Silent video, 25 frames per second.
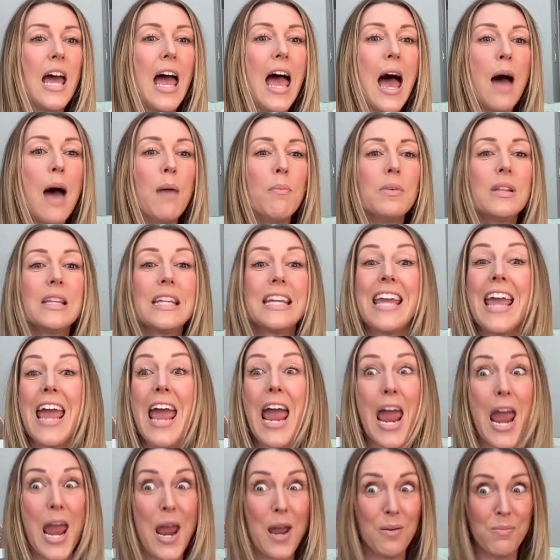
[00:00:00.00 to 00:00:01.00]
Emily
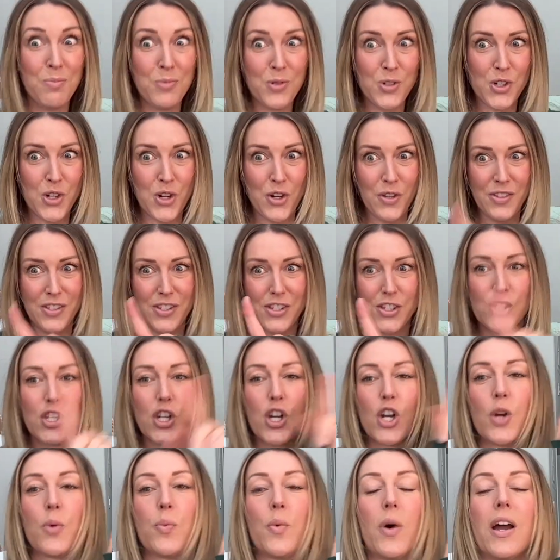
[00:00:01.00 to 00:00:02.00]
Hampshire, this is a
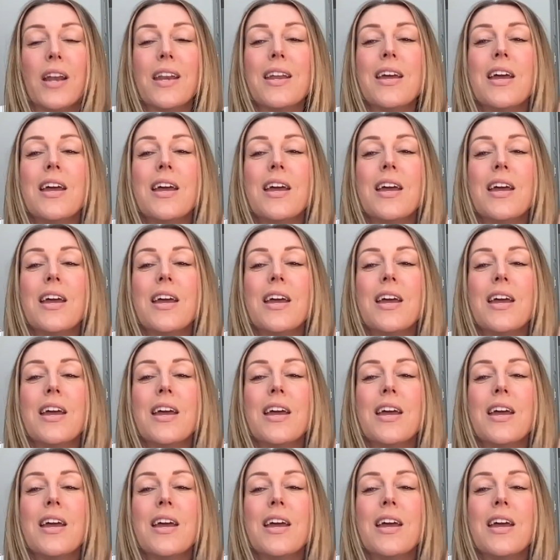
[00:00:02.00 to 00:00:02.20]
good one.